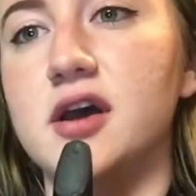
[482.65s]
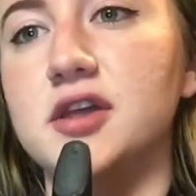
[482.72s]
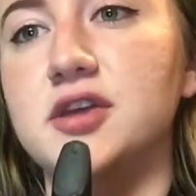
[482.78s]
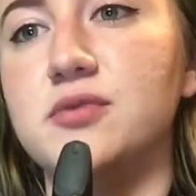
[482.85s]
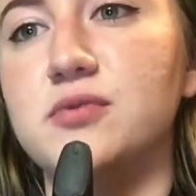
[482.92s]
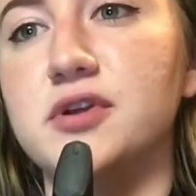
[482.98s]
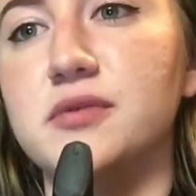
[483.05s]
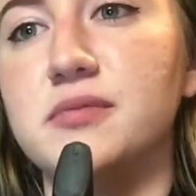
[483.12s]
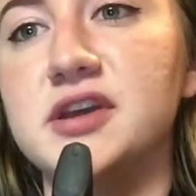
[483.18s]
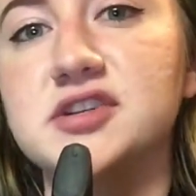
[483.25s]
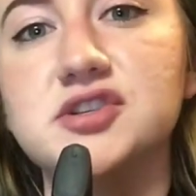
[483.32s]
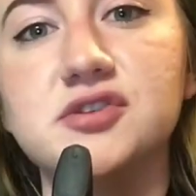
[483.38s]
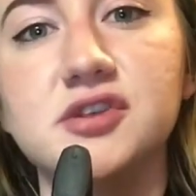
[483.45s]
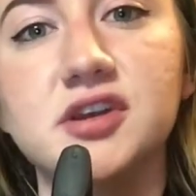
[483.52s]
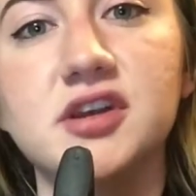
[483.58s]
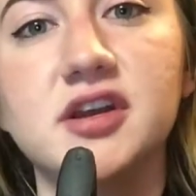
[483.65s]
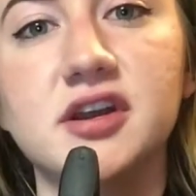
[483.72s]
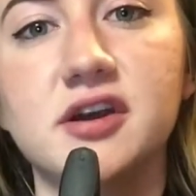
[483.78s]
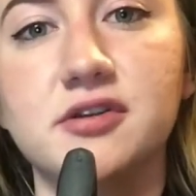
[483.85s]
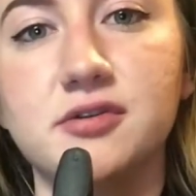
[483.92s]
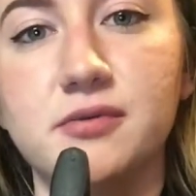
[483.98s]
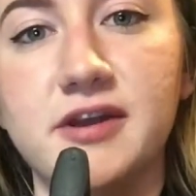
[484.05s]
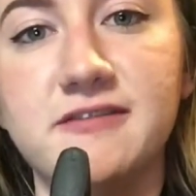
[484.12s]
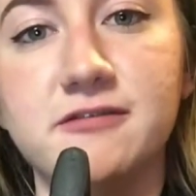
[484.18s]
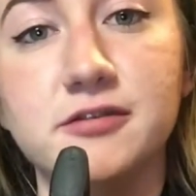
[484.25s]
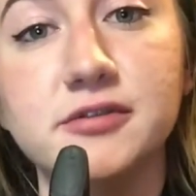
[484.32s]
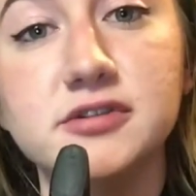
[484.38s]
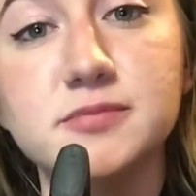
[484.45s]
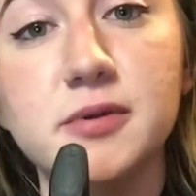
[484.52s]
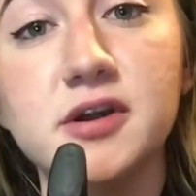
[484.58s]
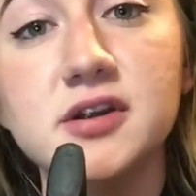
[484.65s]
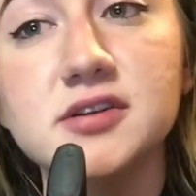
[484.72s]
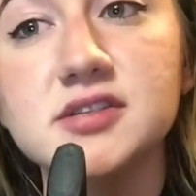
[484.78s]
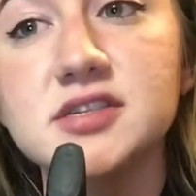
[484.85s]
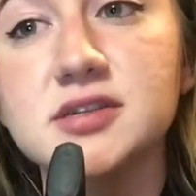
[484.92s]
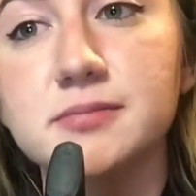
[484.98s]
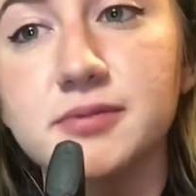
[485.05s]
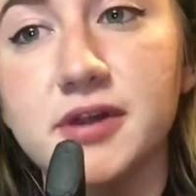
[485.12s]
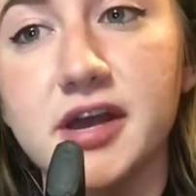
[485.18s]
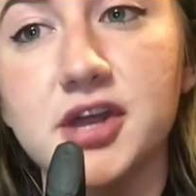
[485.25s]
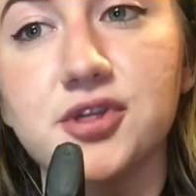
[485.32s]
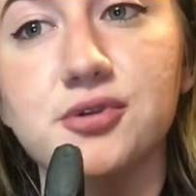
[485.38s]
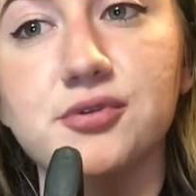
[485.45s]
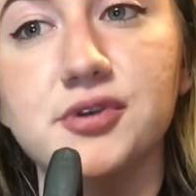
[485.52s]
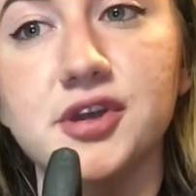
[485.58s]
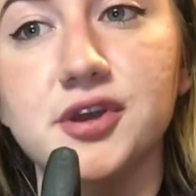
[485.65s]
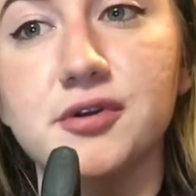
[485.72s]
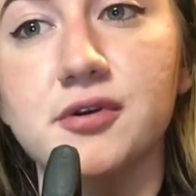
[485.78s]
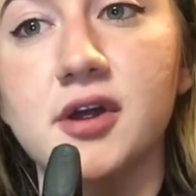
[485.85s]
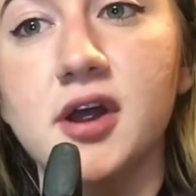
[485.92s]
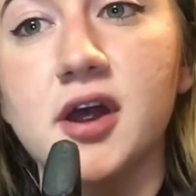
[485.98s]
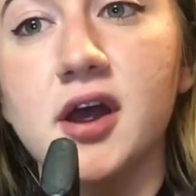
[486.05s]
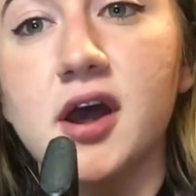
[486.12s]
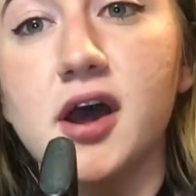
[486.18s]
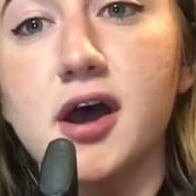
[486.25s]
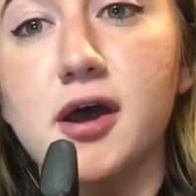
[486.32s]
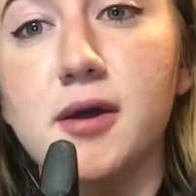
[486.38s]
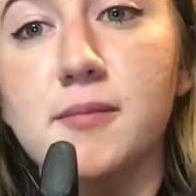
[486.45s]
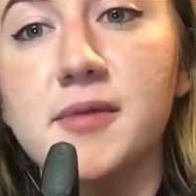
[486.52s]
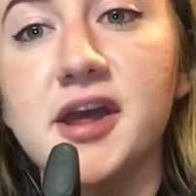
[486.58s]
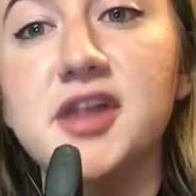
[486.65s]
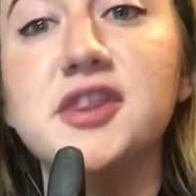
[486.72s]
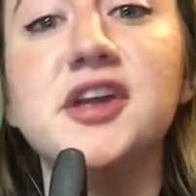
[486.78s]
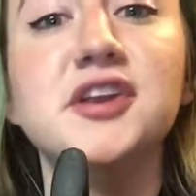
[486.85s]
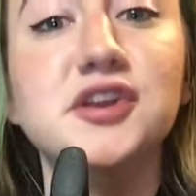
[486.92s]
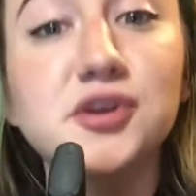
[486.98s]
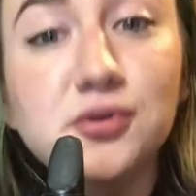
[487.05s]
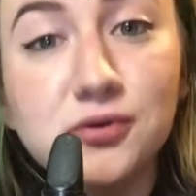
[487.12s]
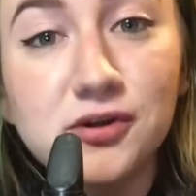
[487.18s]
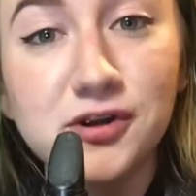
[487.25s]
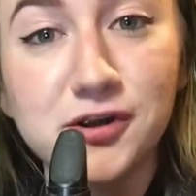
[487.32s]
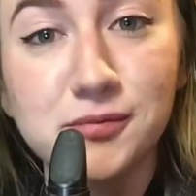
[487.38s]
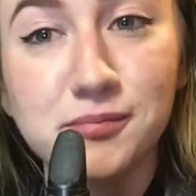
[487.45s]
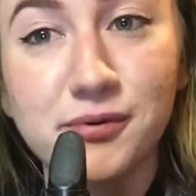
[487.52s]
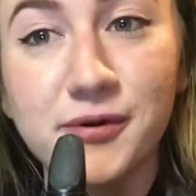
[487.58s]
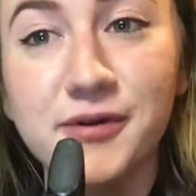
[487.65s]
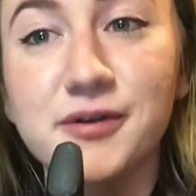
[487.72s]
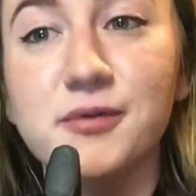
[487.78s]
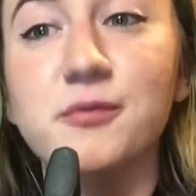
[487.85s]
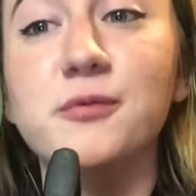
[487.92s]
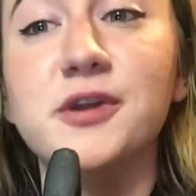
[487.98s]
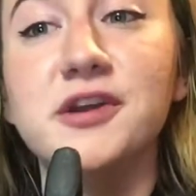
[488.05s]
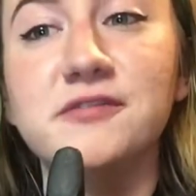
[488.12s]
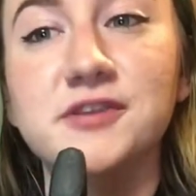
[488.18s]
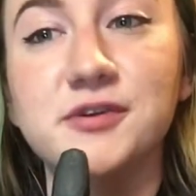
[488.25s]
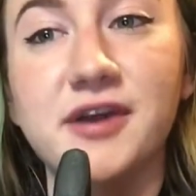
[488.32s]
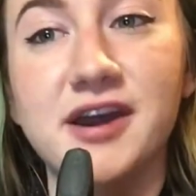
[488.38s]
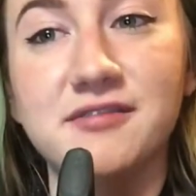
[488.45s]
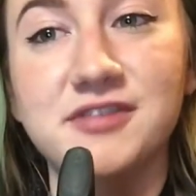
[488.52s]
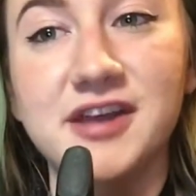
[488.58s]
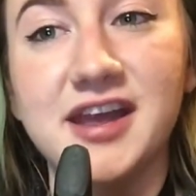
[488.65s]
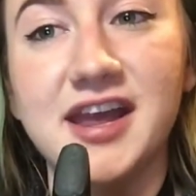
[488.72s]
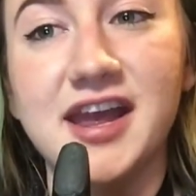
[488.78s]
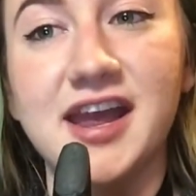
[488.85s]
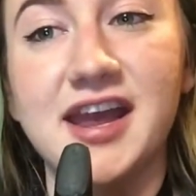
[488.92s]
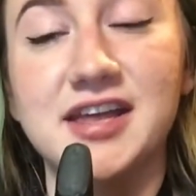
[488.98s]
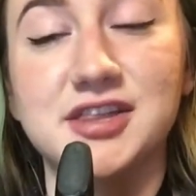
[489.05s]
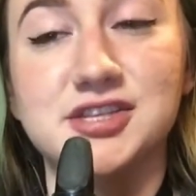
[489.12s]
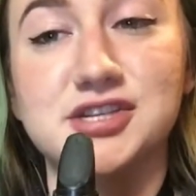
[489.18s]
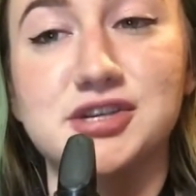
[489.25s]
You want to make sure that you get out of the way for those parts to play through you. And then you are important whenever you have the eighth